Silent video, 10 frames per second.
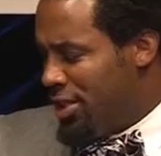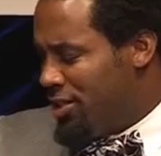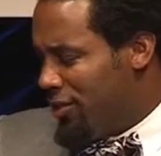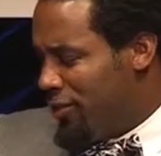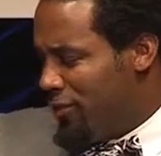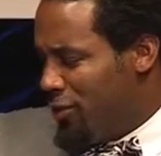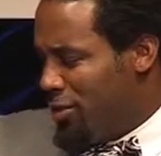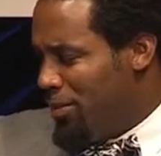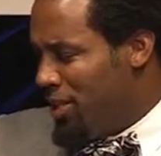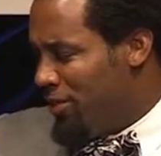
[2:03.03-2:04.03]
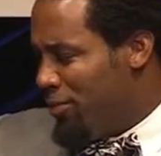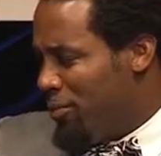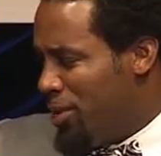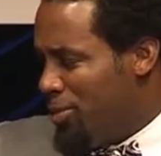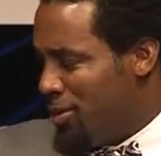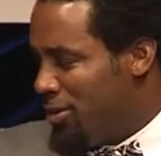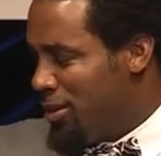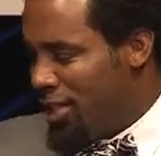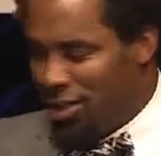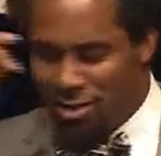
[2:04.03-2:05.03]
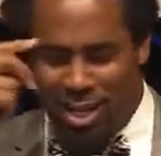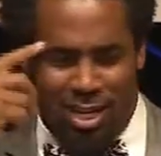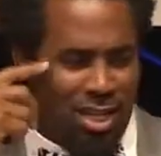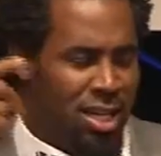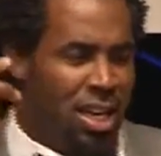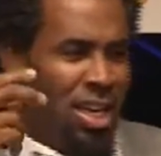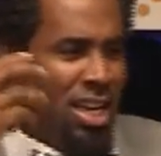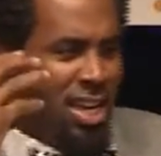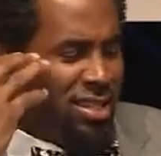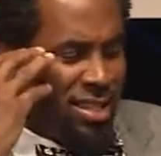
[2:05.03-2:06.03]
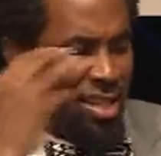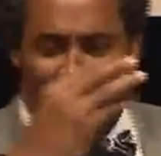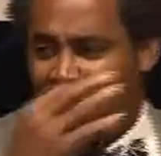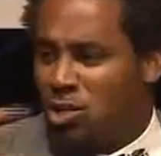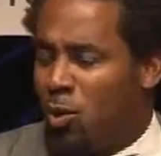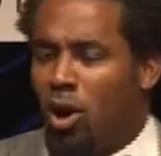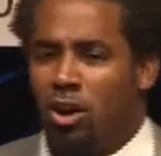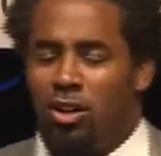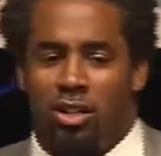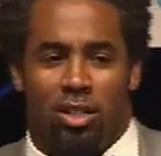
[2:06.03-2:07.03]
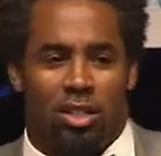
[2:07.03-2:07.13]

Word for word: and eat different food and meet different people? You know, it's like, a, it's like saying squirrel.